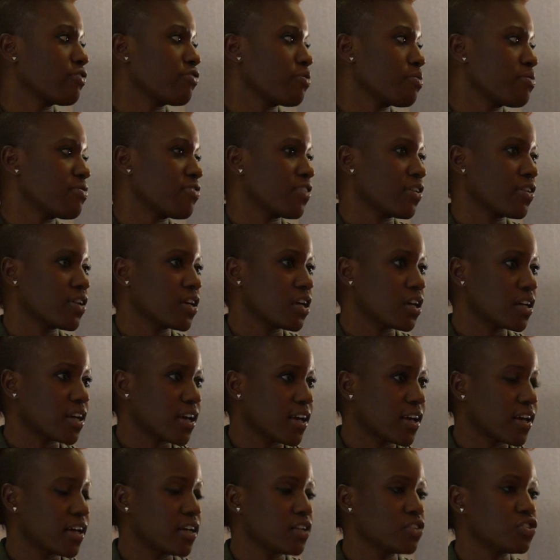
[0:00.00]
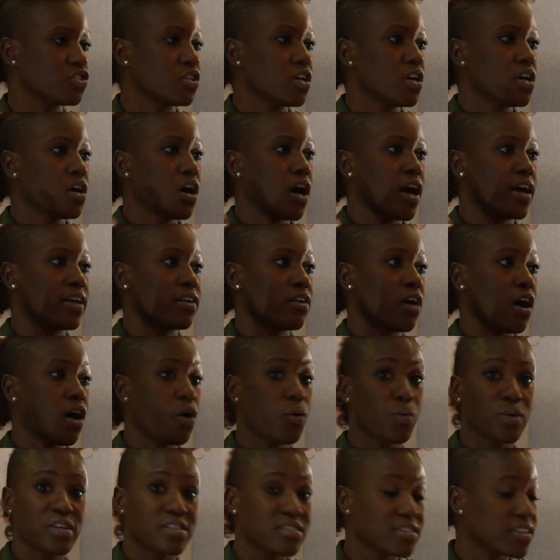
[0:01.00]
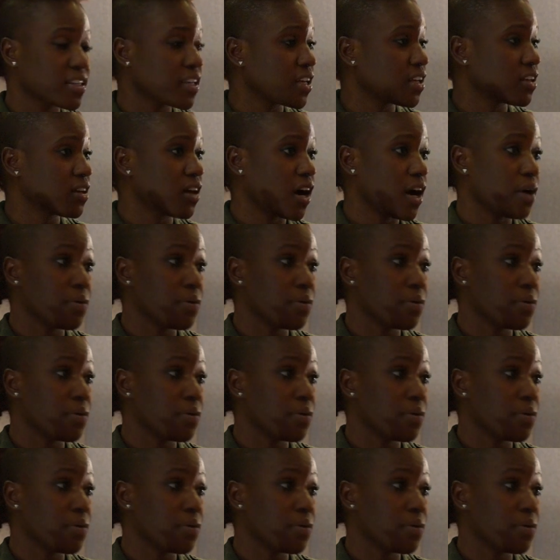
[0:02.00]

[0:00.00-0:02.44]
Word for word: from a very young age and always singing.